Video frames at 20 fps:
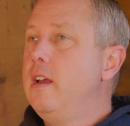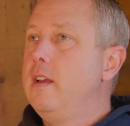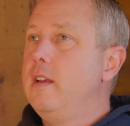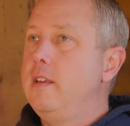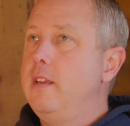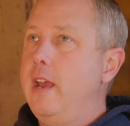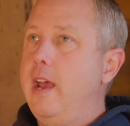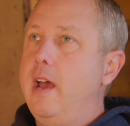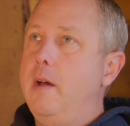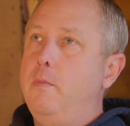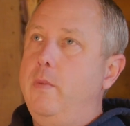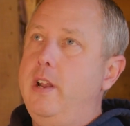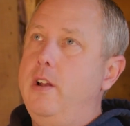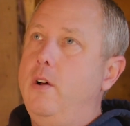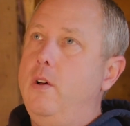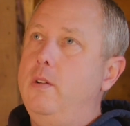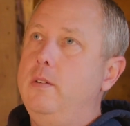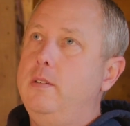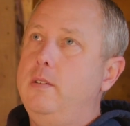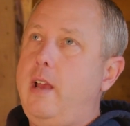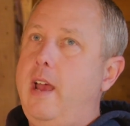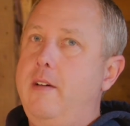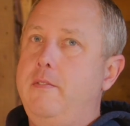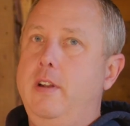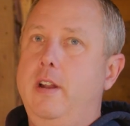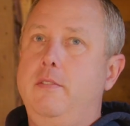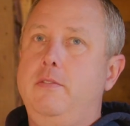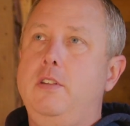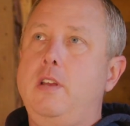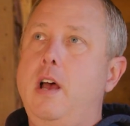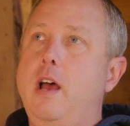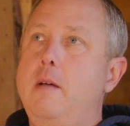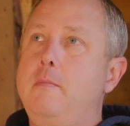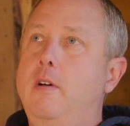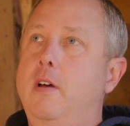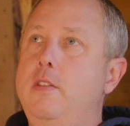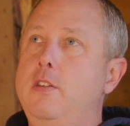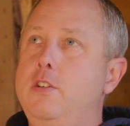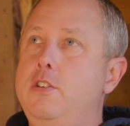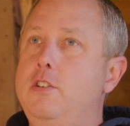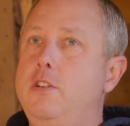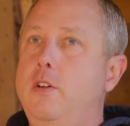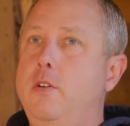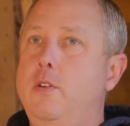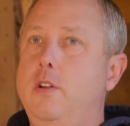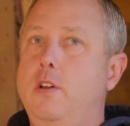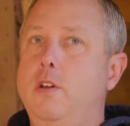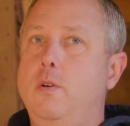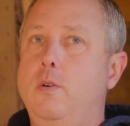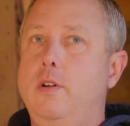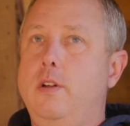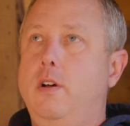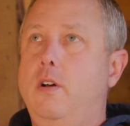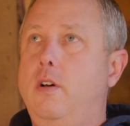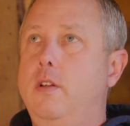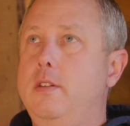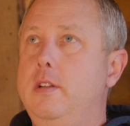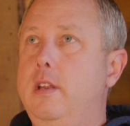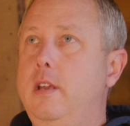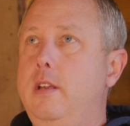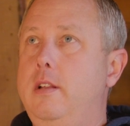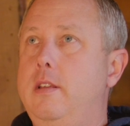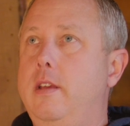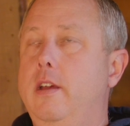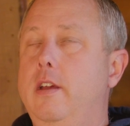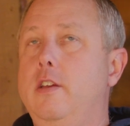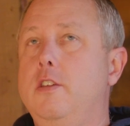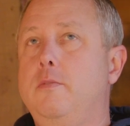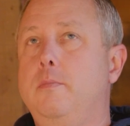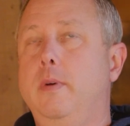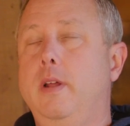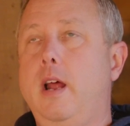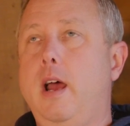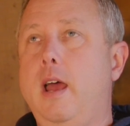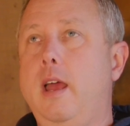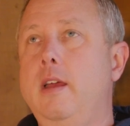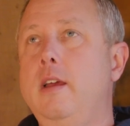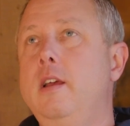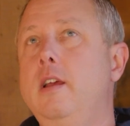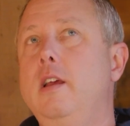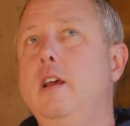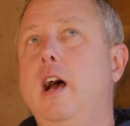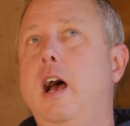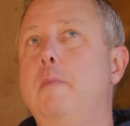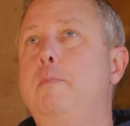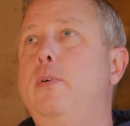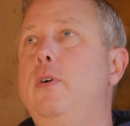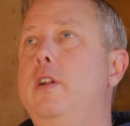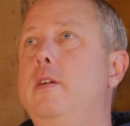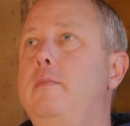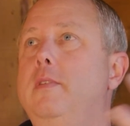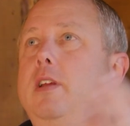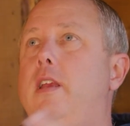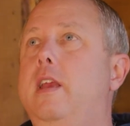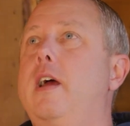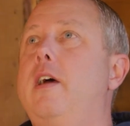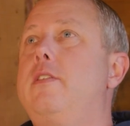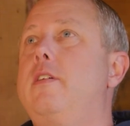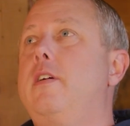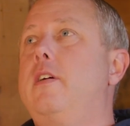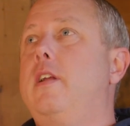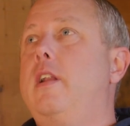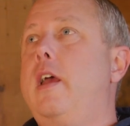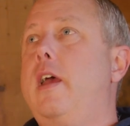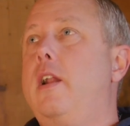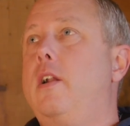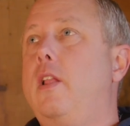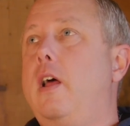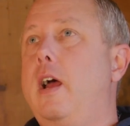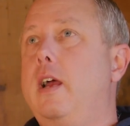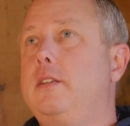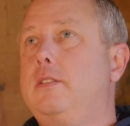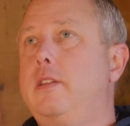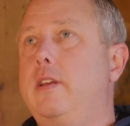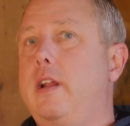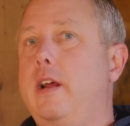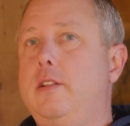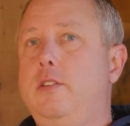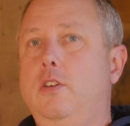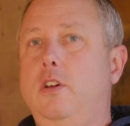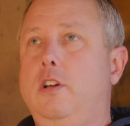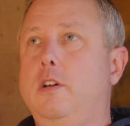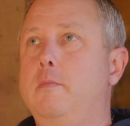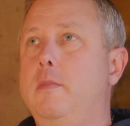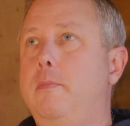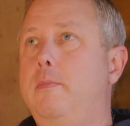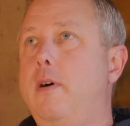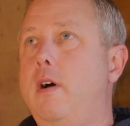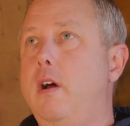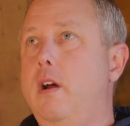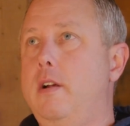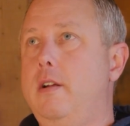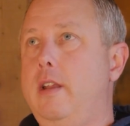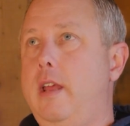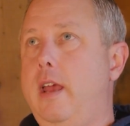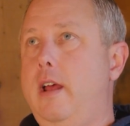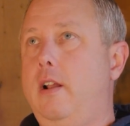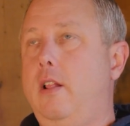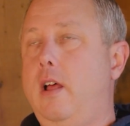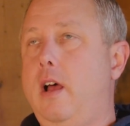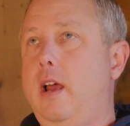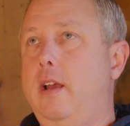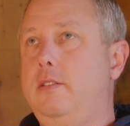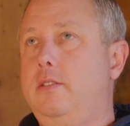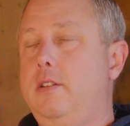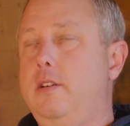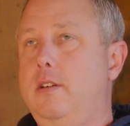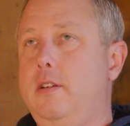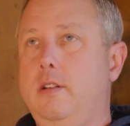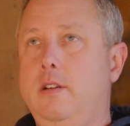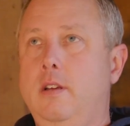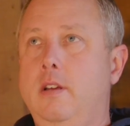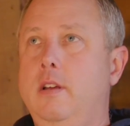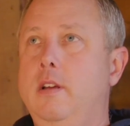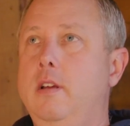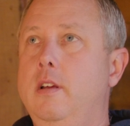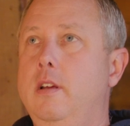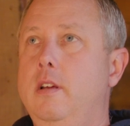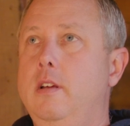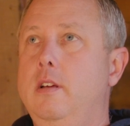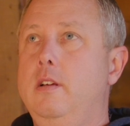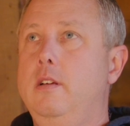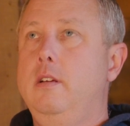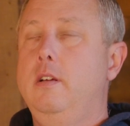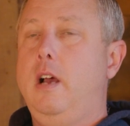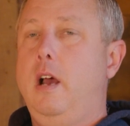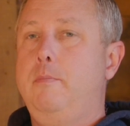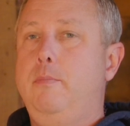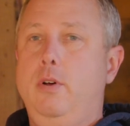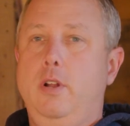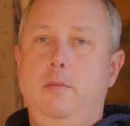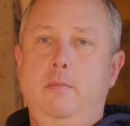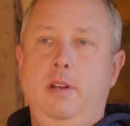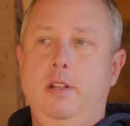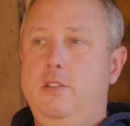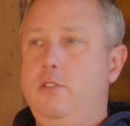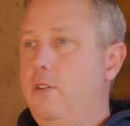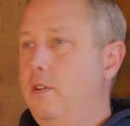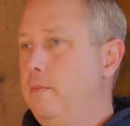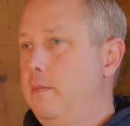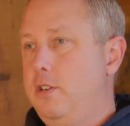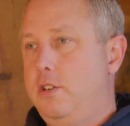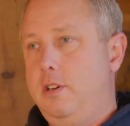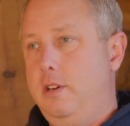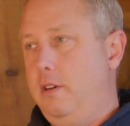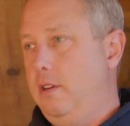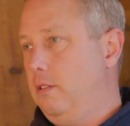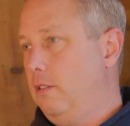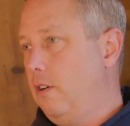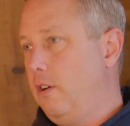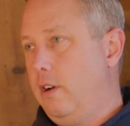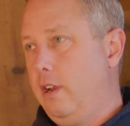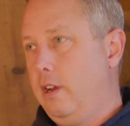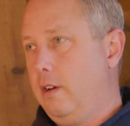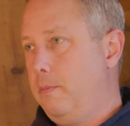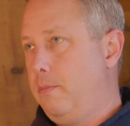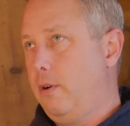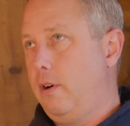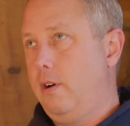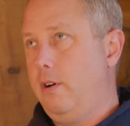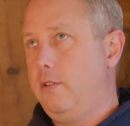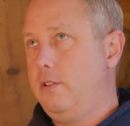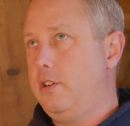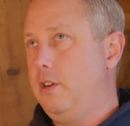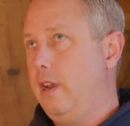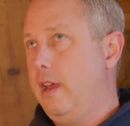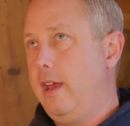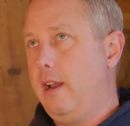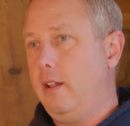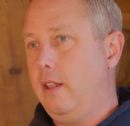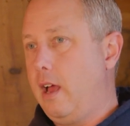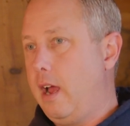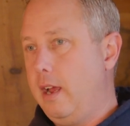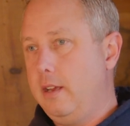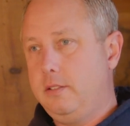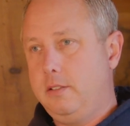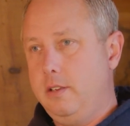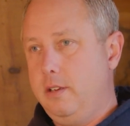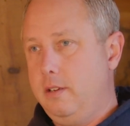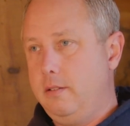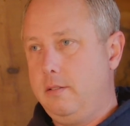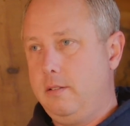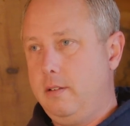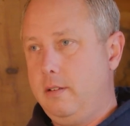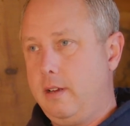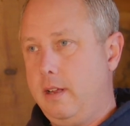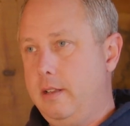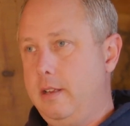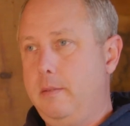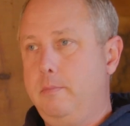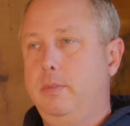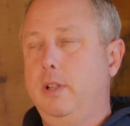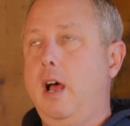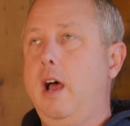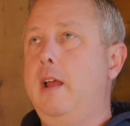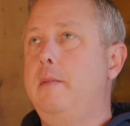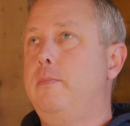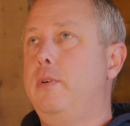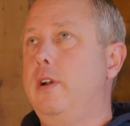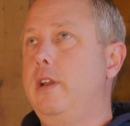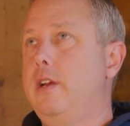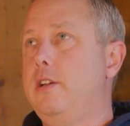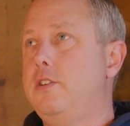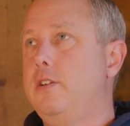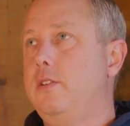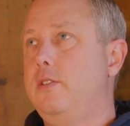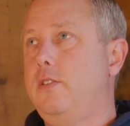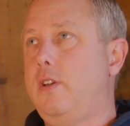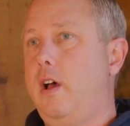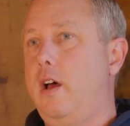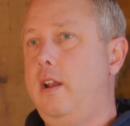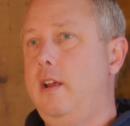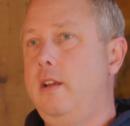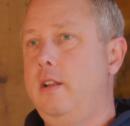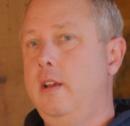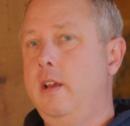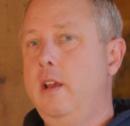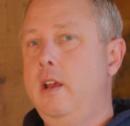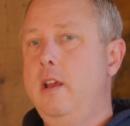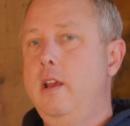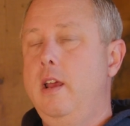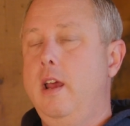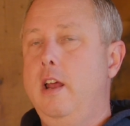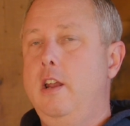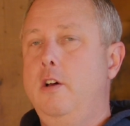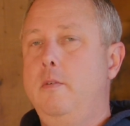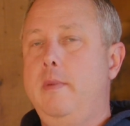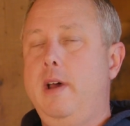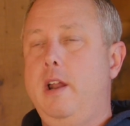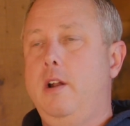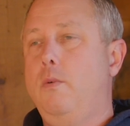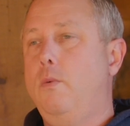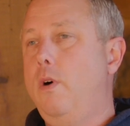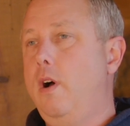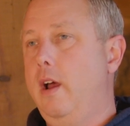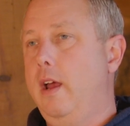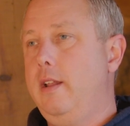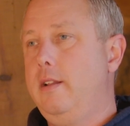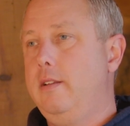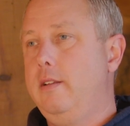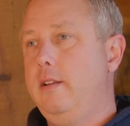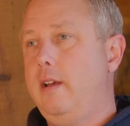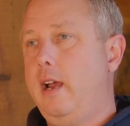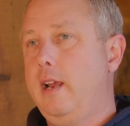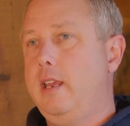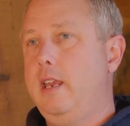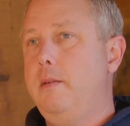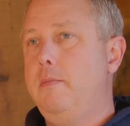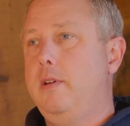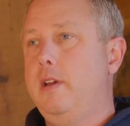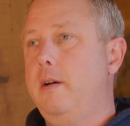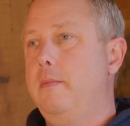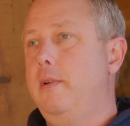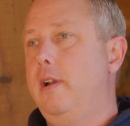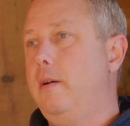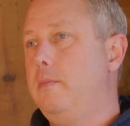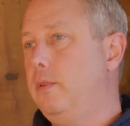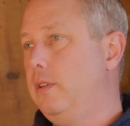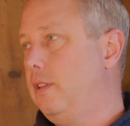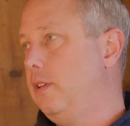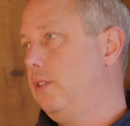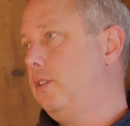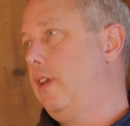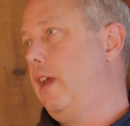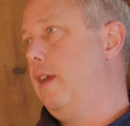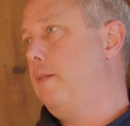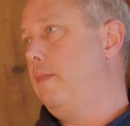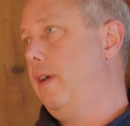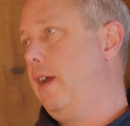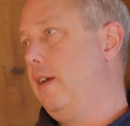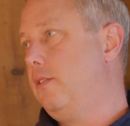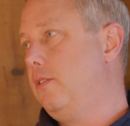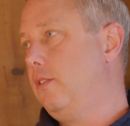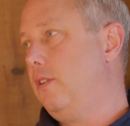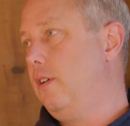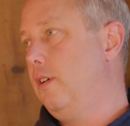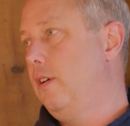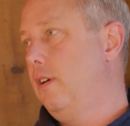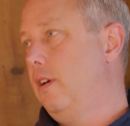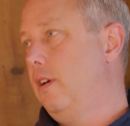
Yeah, and we don't have enough time on this show to go into all the details, but I put them together and analyzed it. I took them apart and analyzed it. I put them into a machine learning approach and analyzed it. I did blind predictions on it. And no matter what, I keep coming up with the same answer.